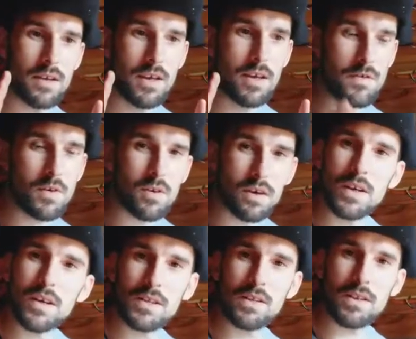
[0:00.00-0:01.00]
if you
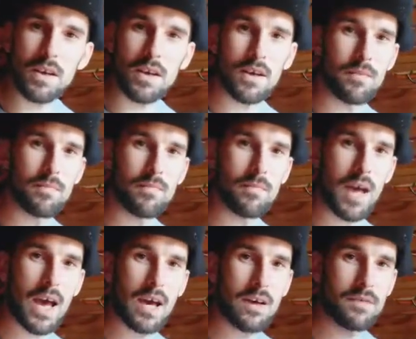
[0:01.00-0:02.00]
guys
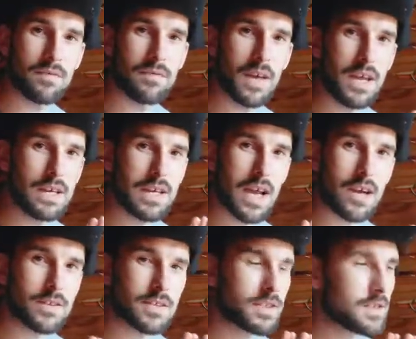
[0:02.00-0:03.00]
have any
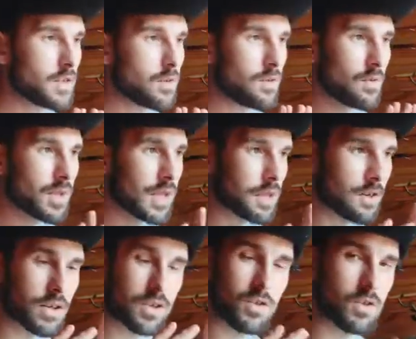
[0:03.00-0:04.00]
characters that you think
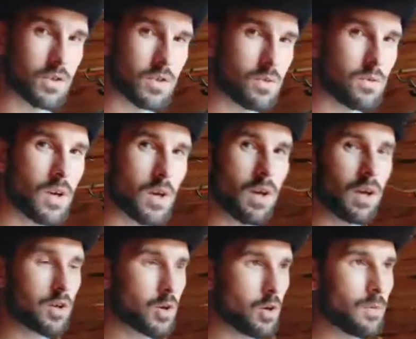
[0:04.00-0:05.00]
I should do,
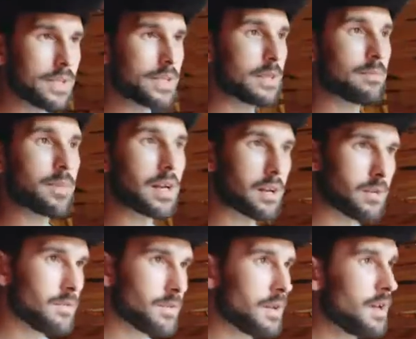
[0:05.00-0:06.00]
comment down
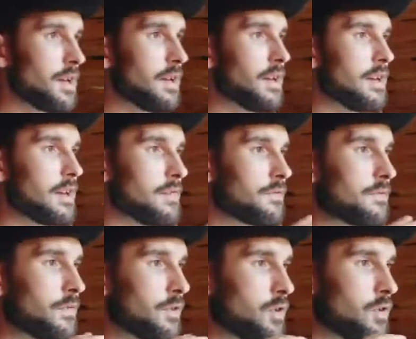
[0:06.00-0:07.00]
below.
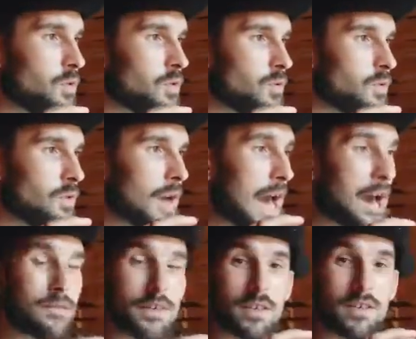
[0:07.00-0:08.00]
If you
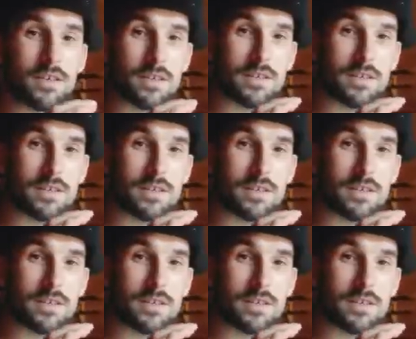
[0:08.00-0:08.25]
have an